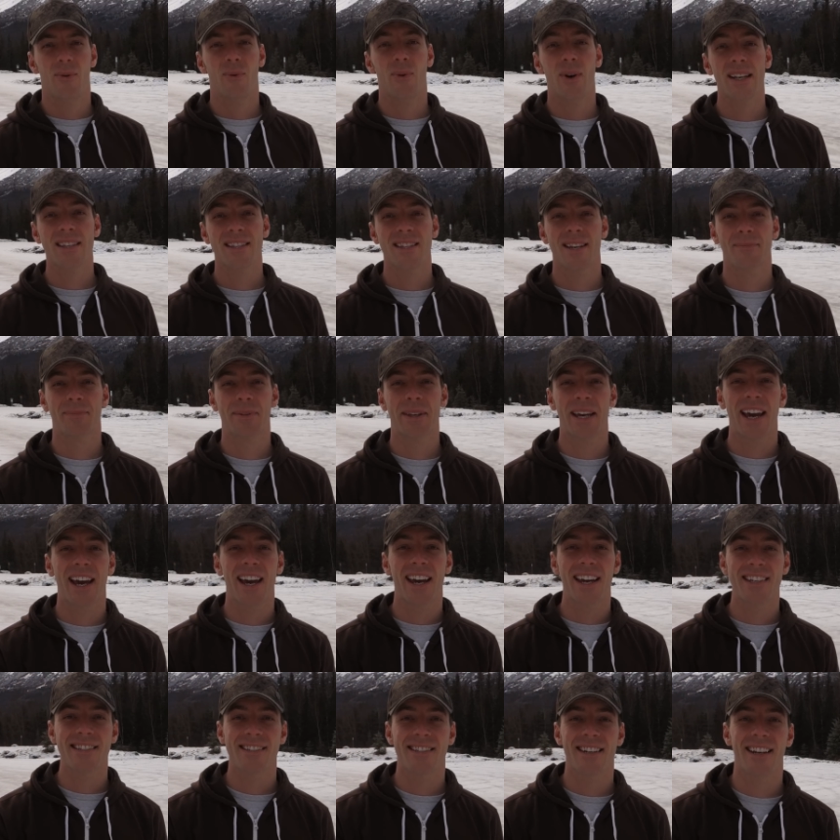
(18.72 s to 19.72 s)
What's up
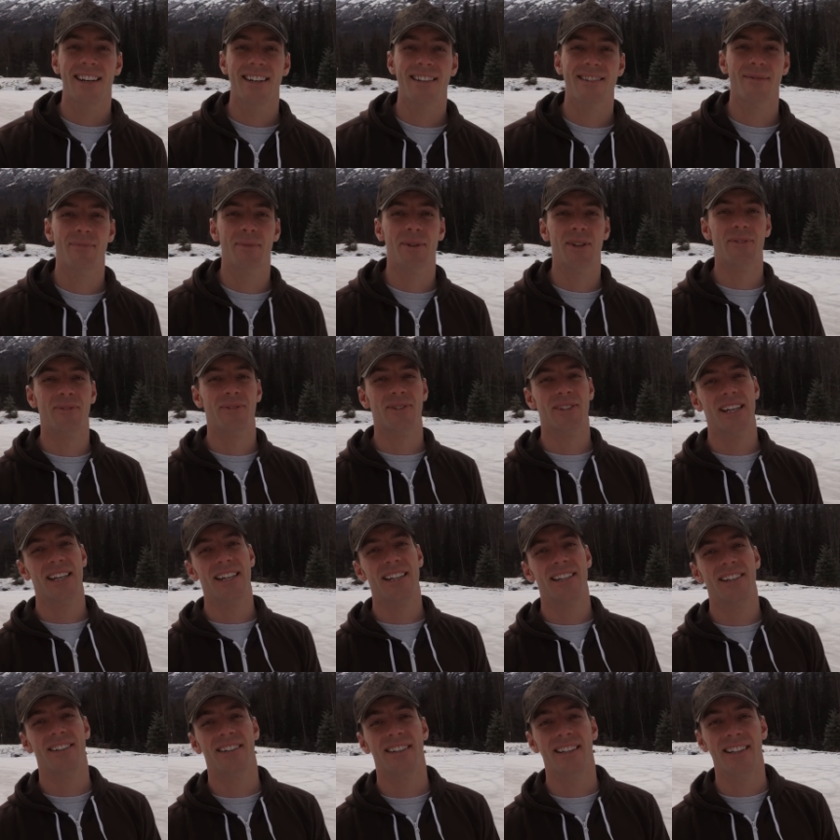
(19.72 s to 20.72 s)
guys? It is a beautiful day
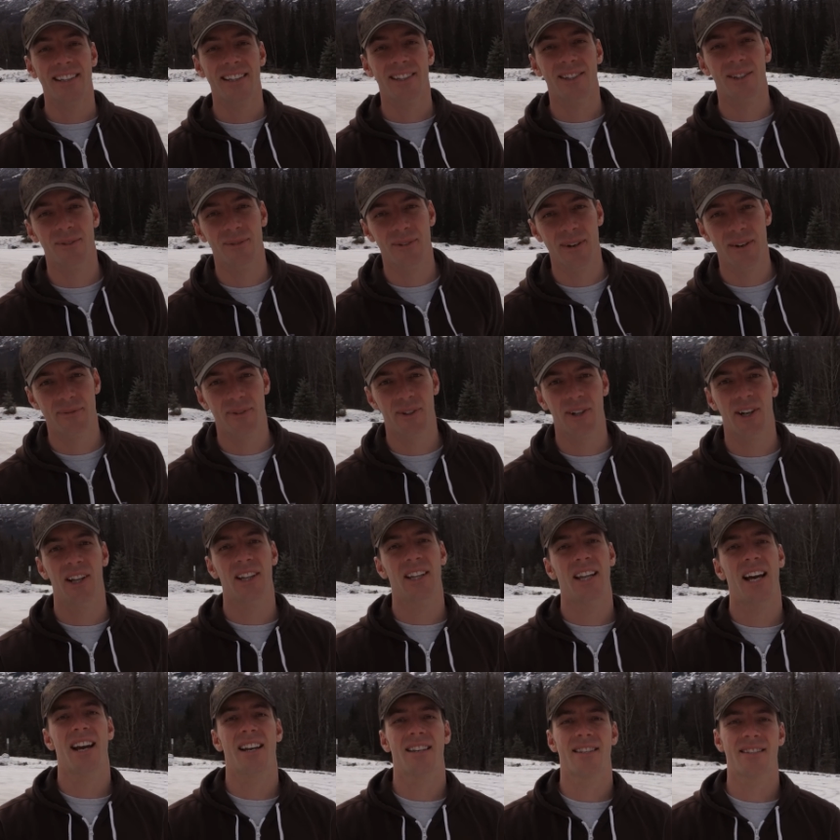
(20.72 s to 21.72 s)
here in Eagle River,
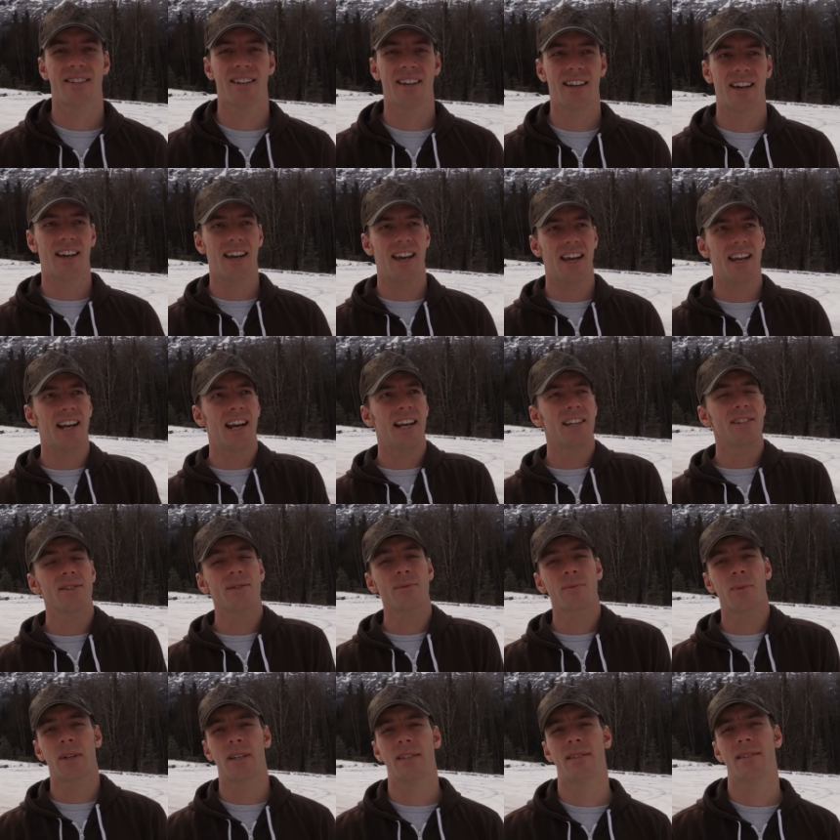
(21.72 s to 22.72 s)
Alaska. And I
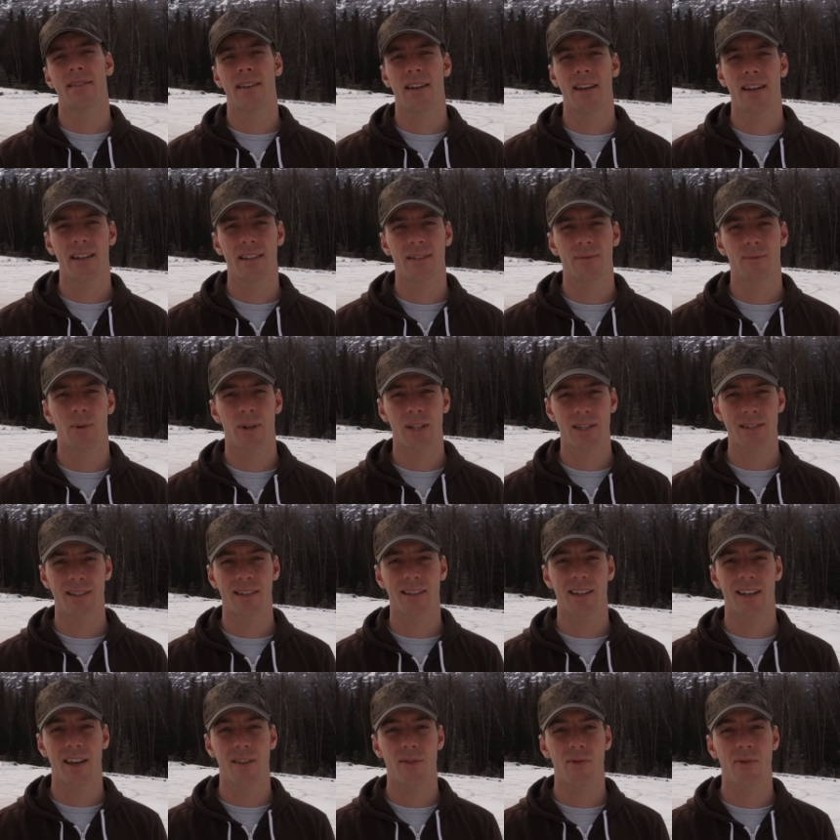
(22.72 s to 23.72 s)
just wanna say once
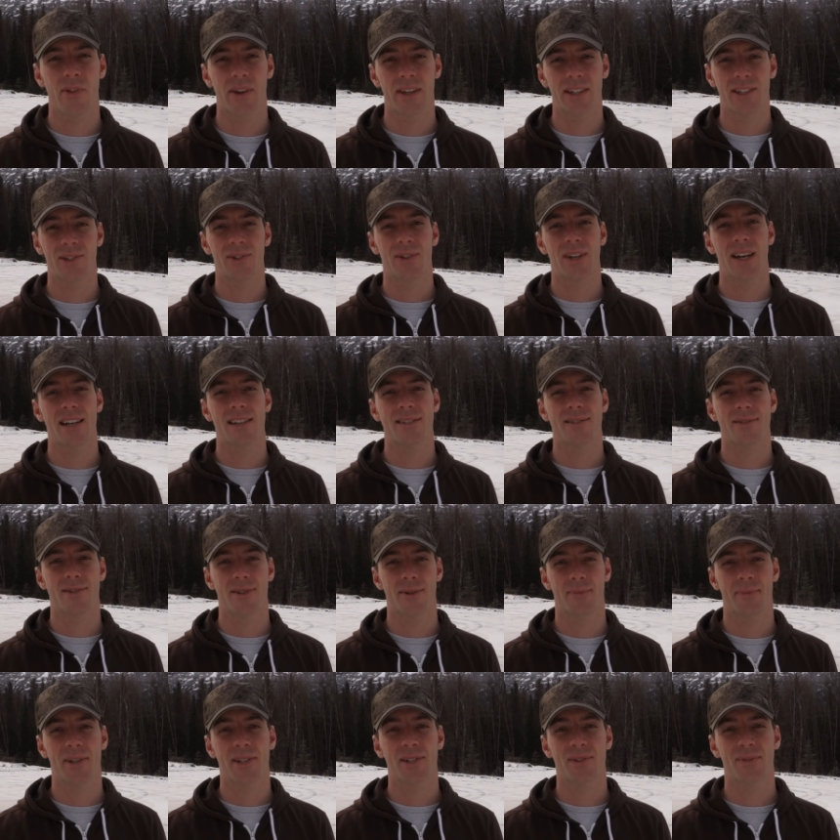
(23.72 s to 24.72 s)
again, thank you guys
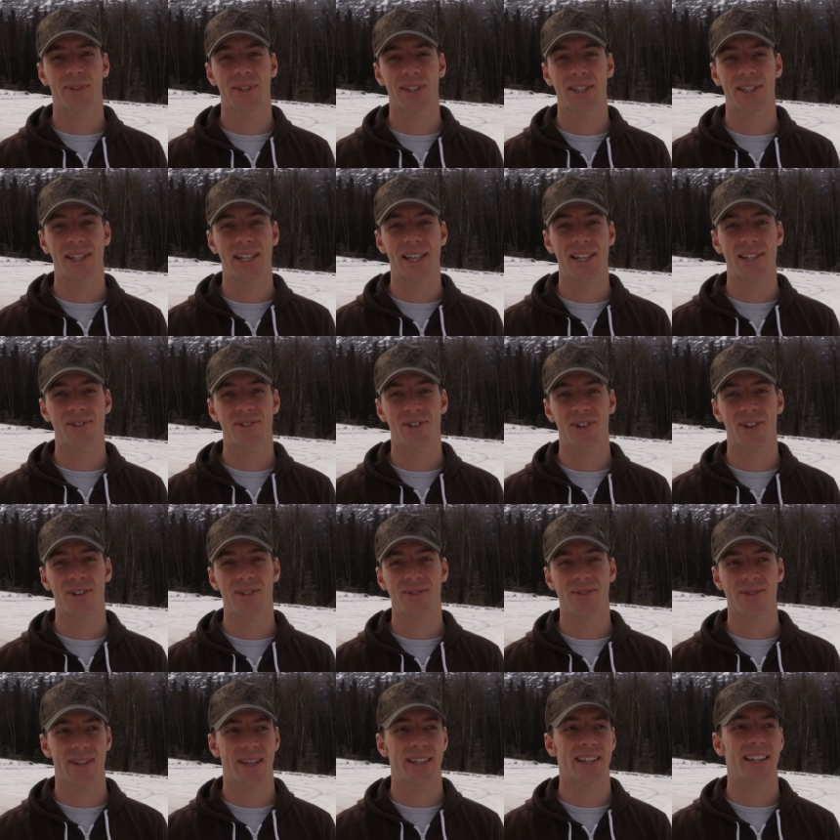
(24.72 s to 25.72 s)
so much for your
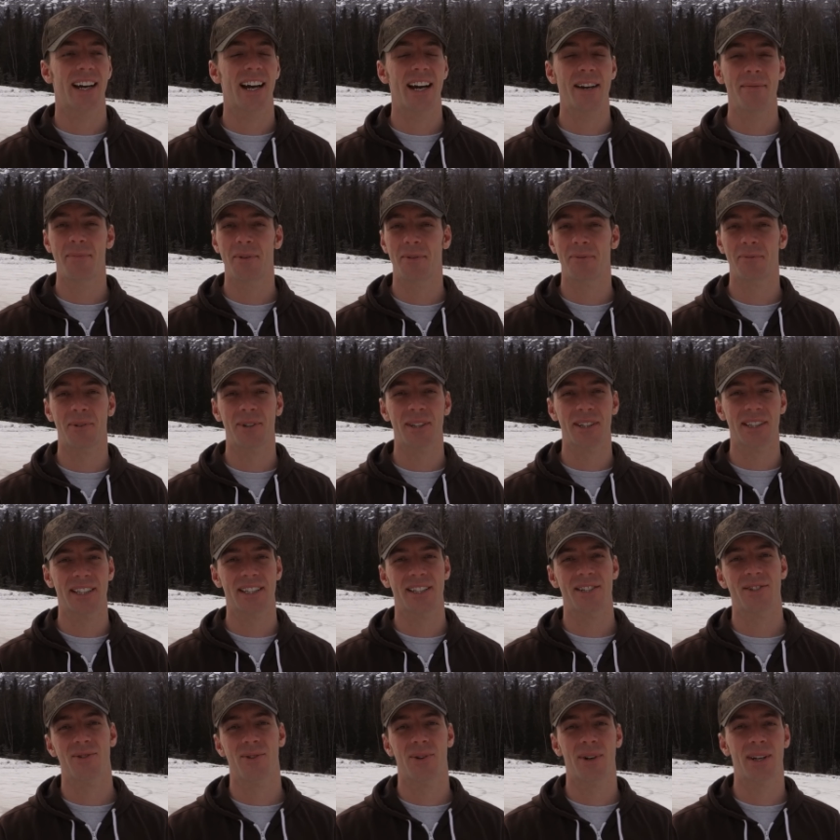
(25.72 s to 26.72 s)
intros. Like I've been really
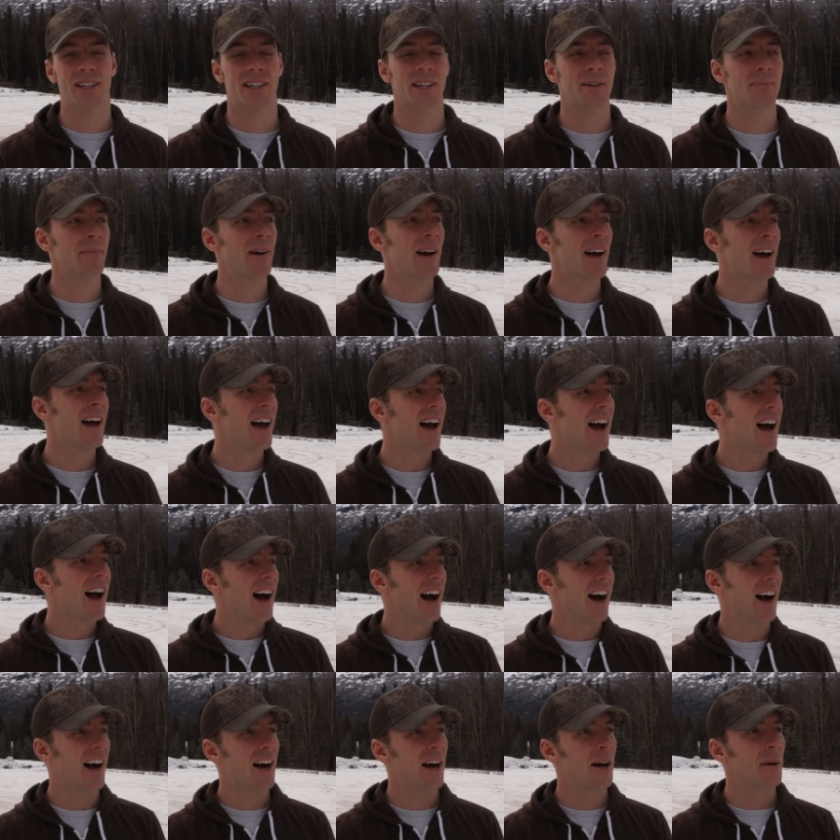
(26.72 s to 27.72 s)
enjoying them.
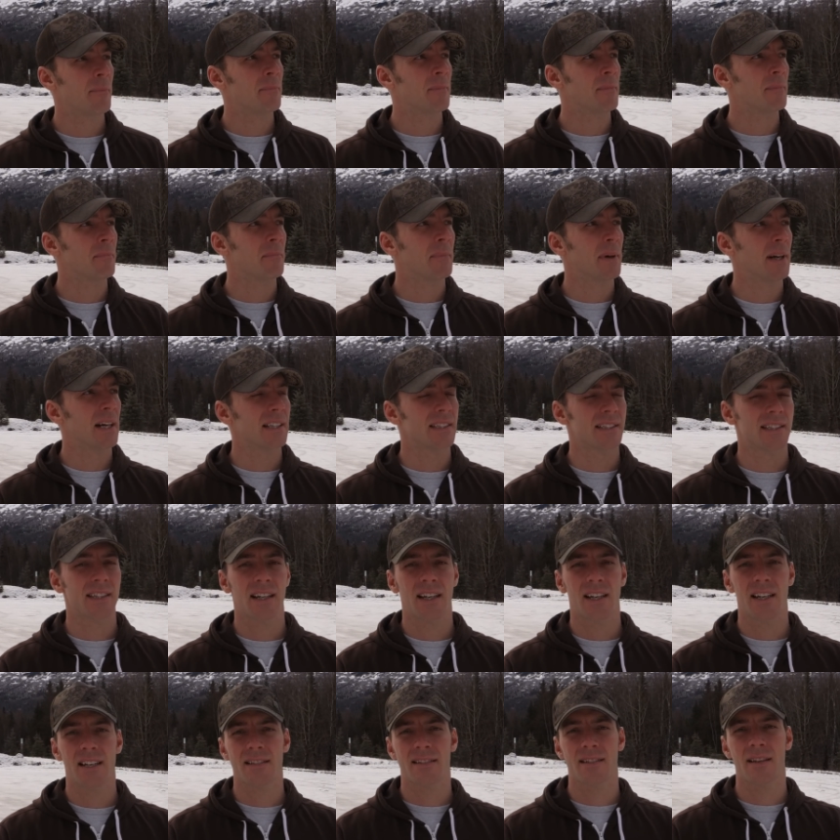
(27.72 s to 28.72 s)
Um, but
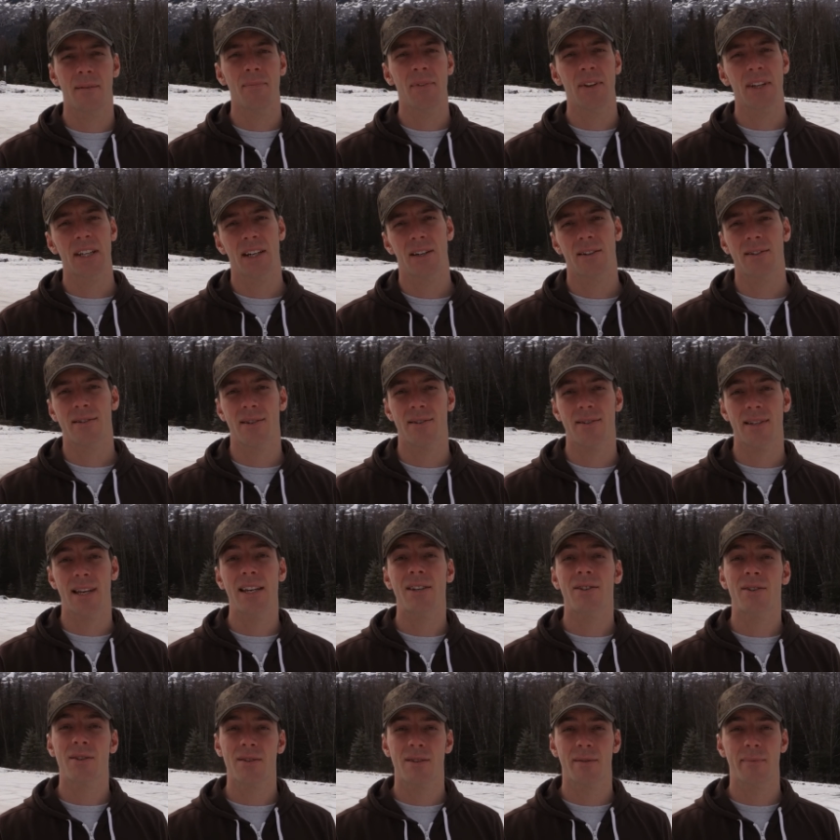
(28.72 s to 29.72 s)
uh, something else those
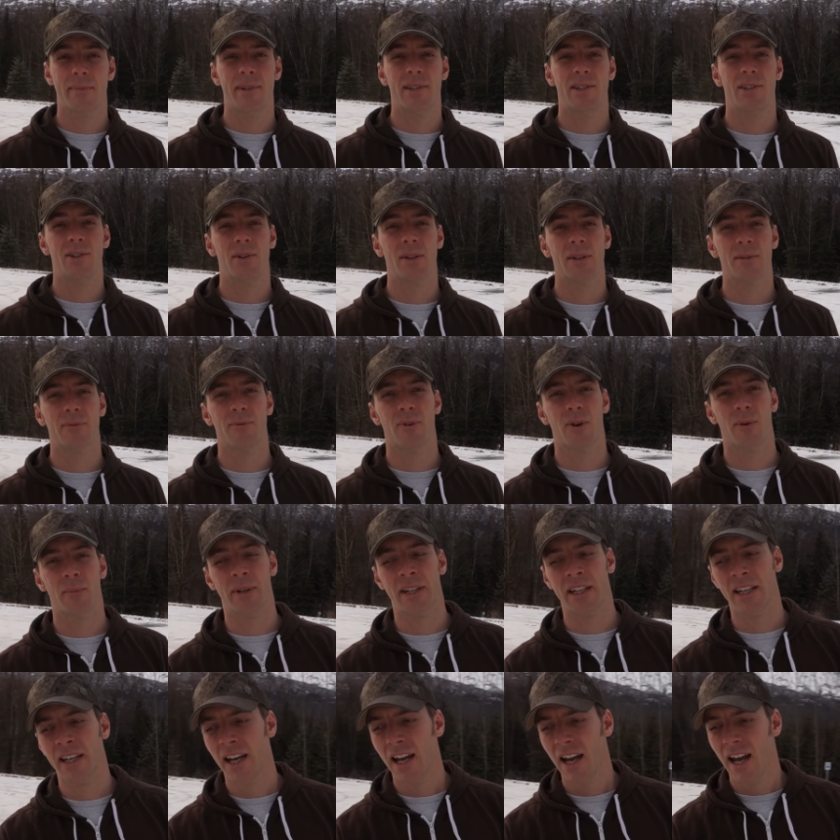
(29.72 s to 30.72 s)
intros have been doing for
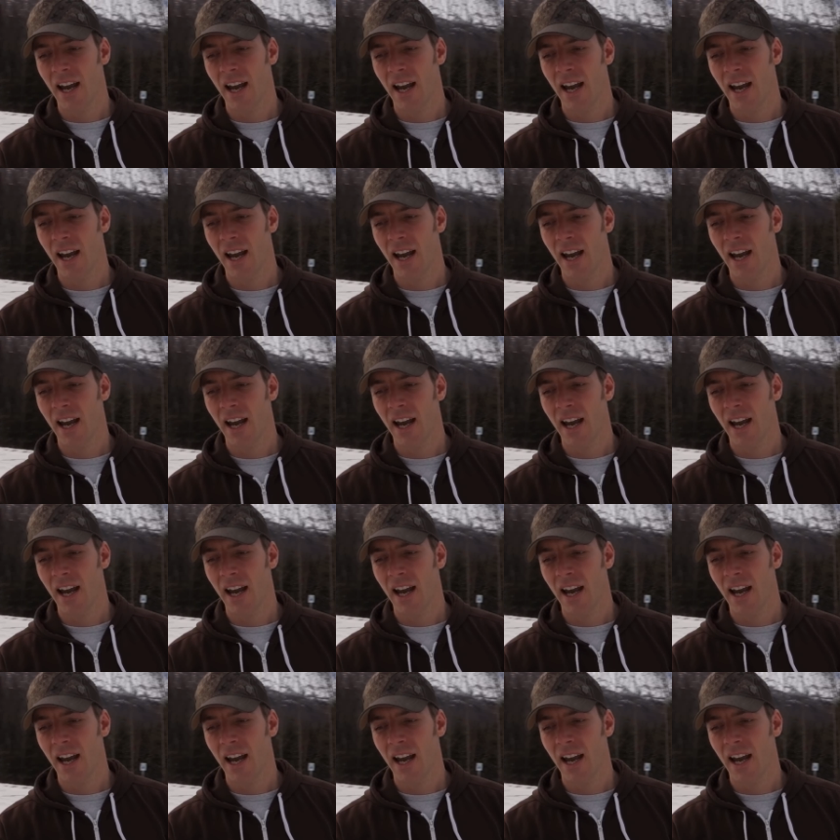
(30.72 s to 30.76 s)
me,